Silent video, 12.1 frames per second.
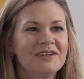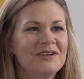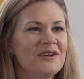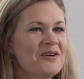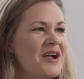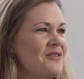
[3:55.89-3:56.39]

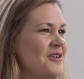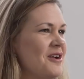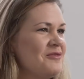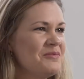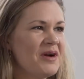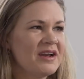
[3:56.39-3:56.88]
You know,
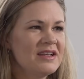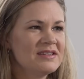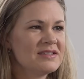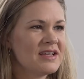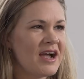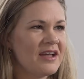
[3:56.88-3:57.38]

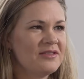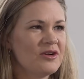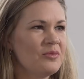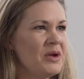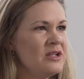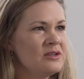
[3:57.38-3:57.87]
everybody's got
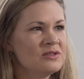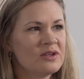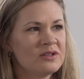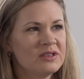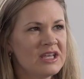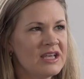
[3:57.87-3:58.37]
their opinions
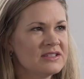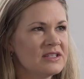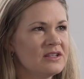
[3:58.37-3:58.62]
on things,